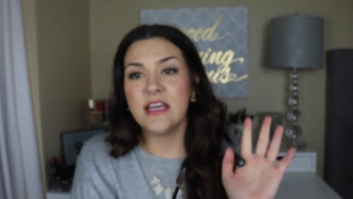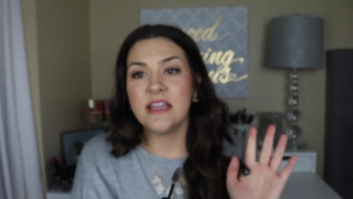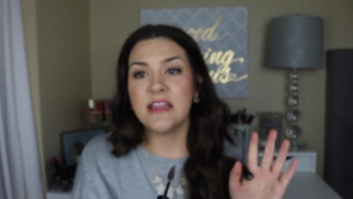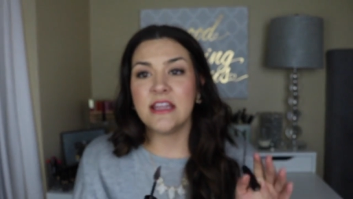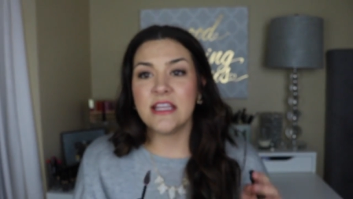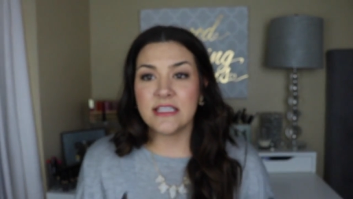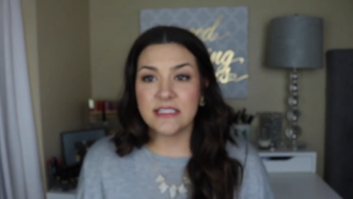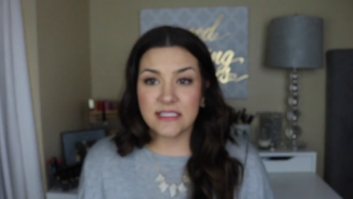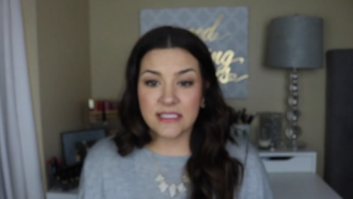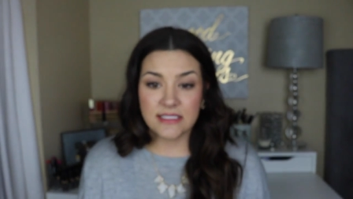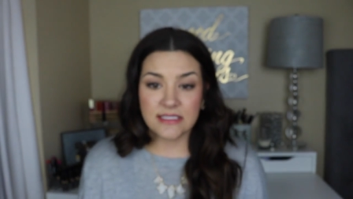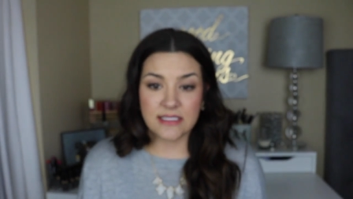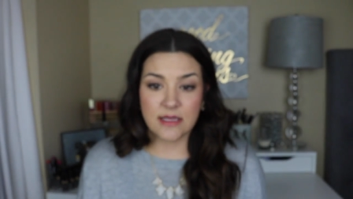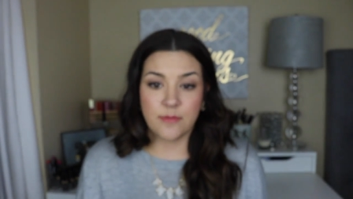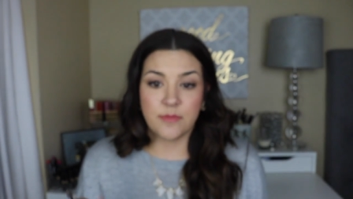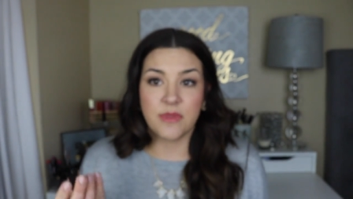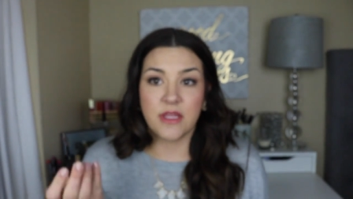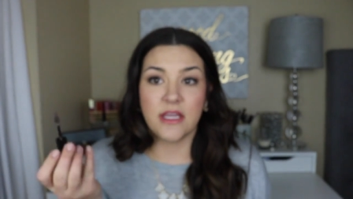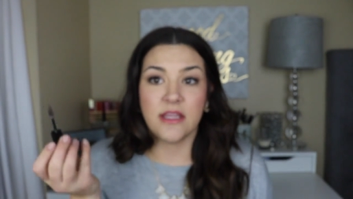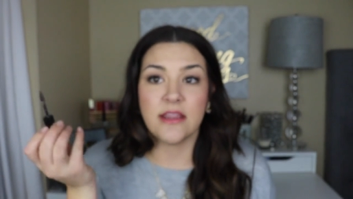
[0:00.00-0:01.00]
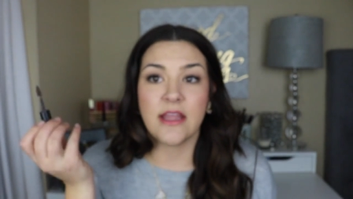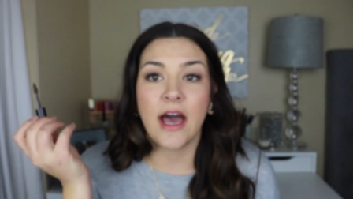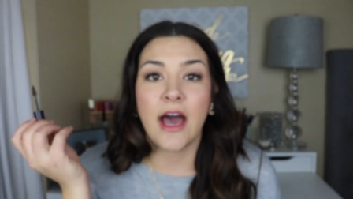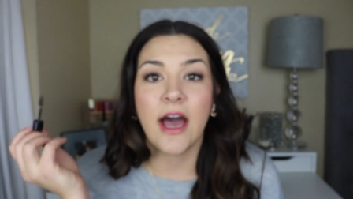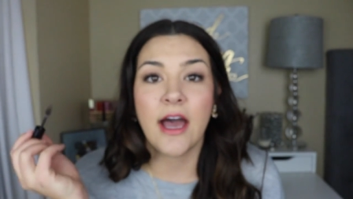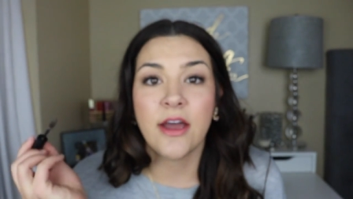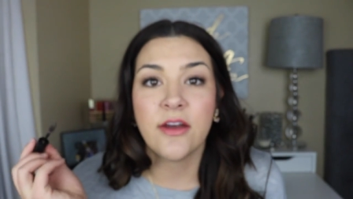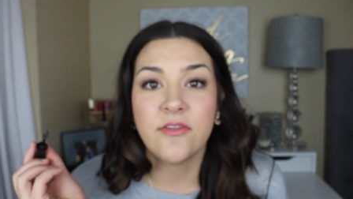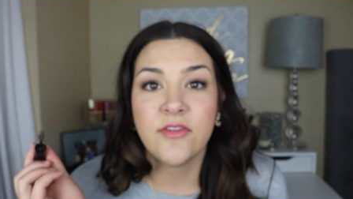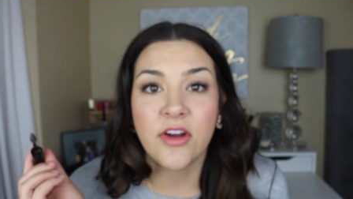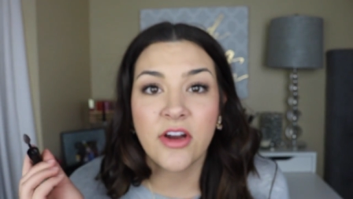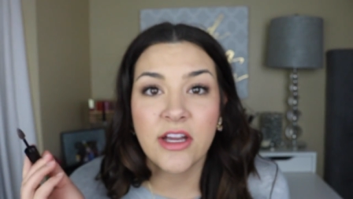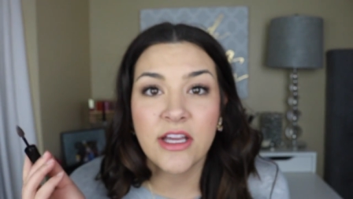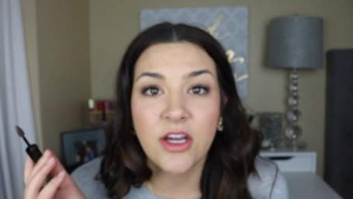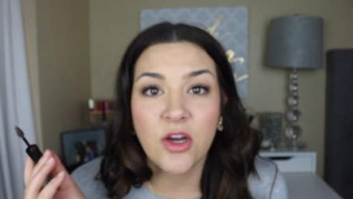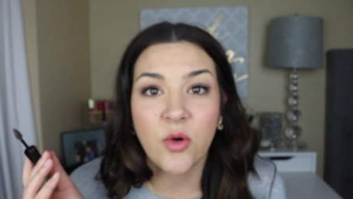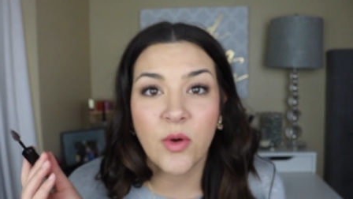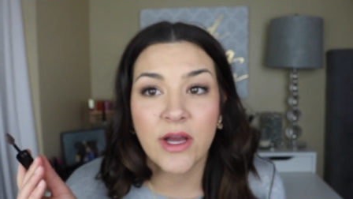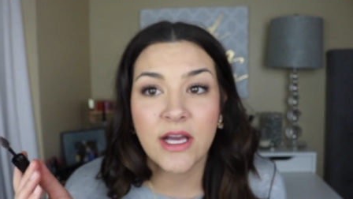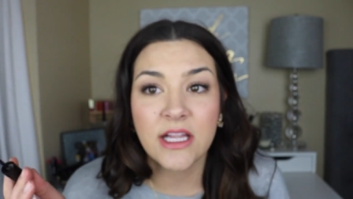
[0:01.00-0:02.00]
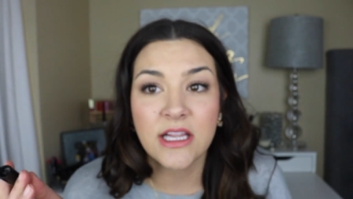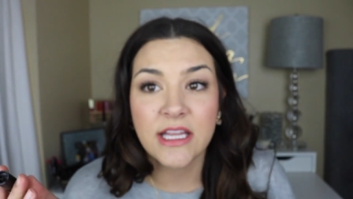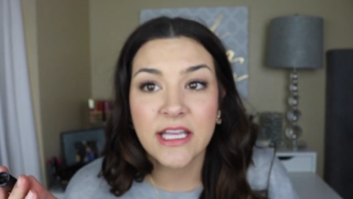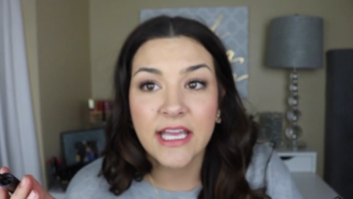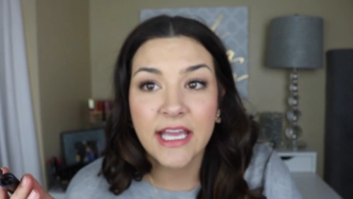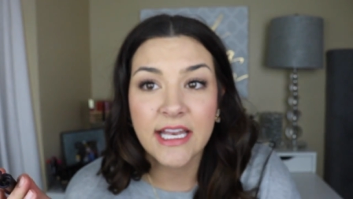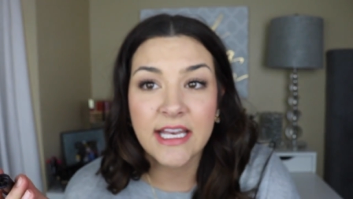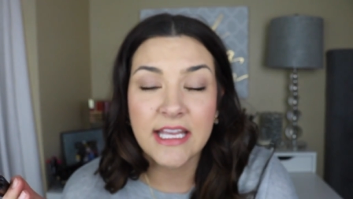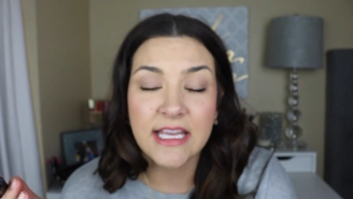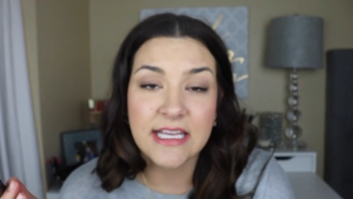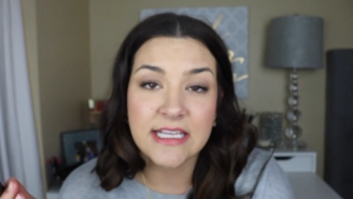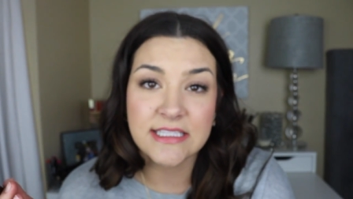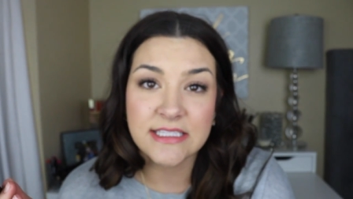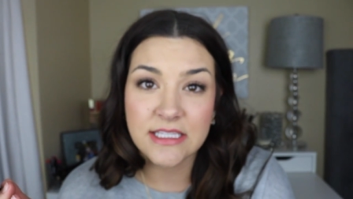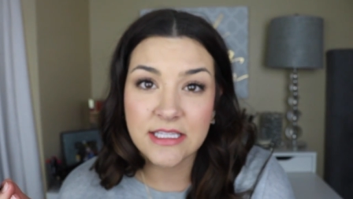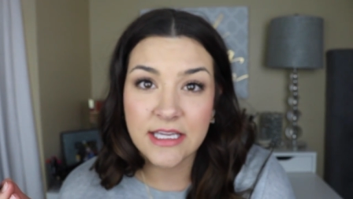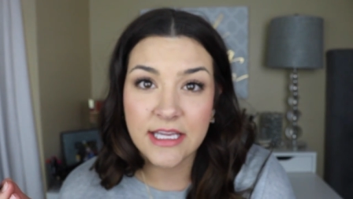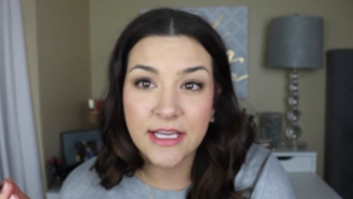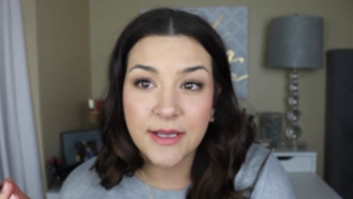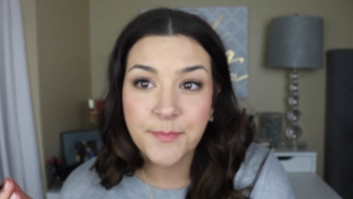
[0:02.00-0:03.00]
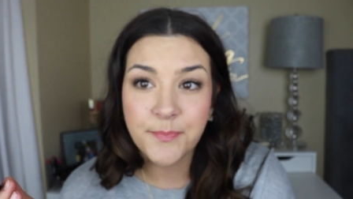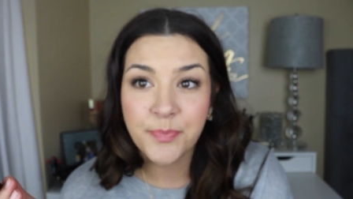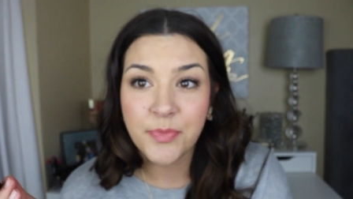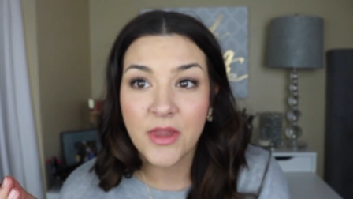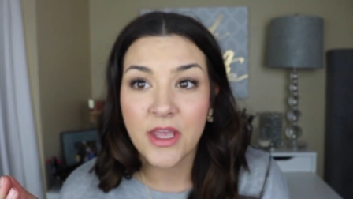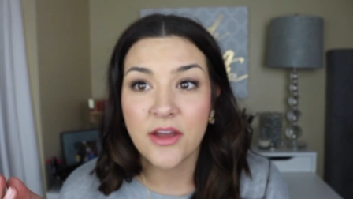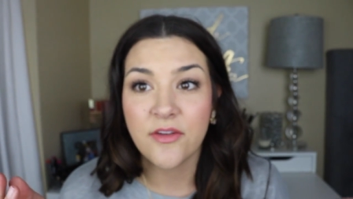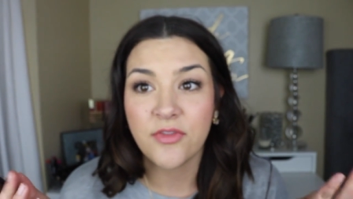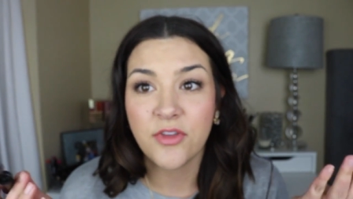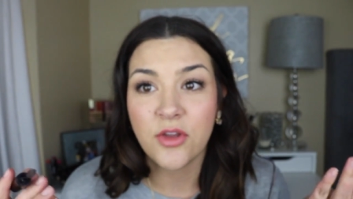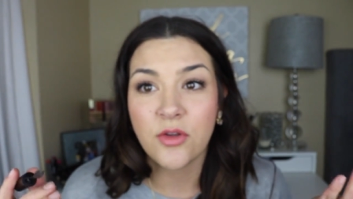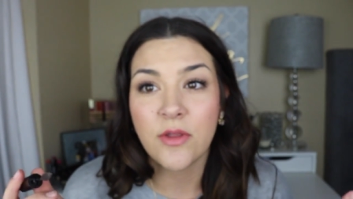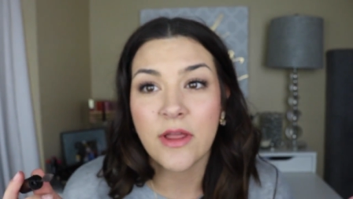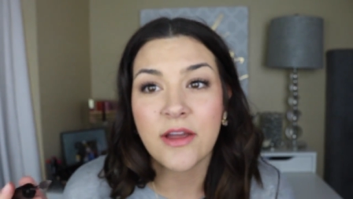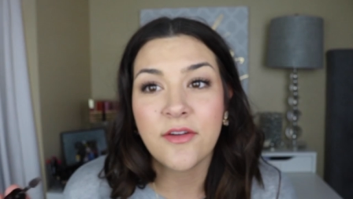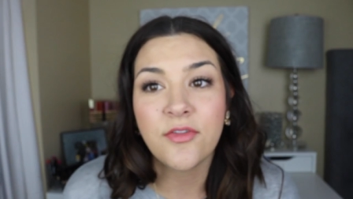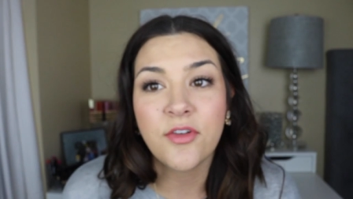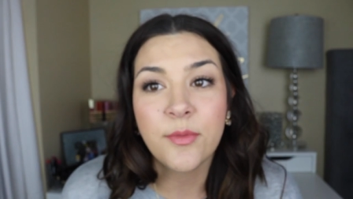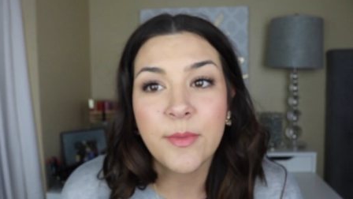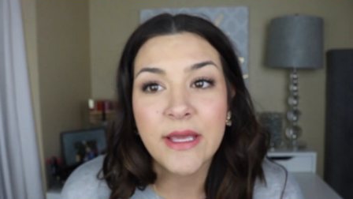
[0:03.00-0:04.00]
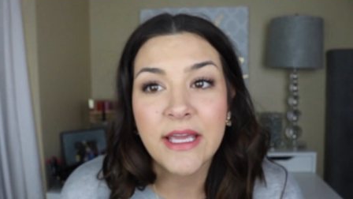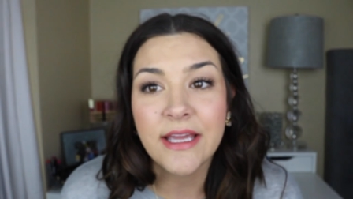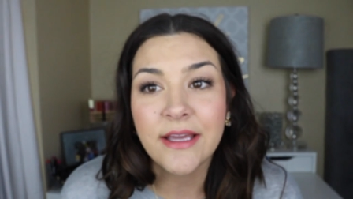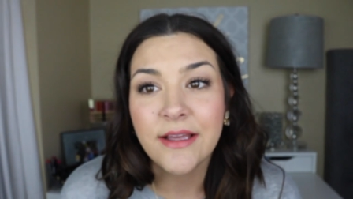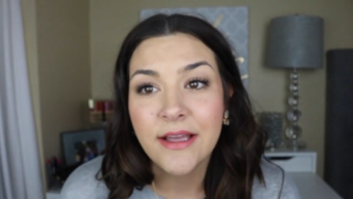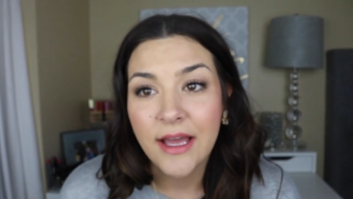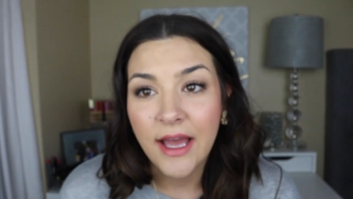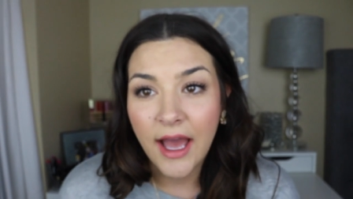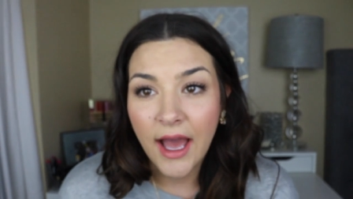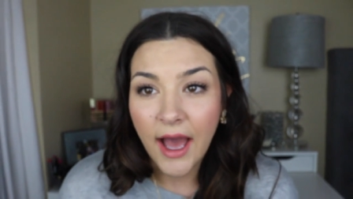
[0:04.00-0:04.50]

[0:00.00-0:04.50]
This is something that very quickly and easily, if you like, for me,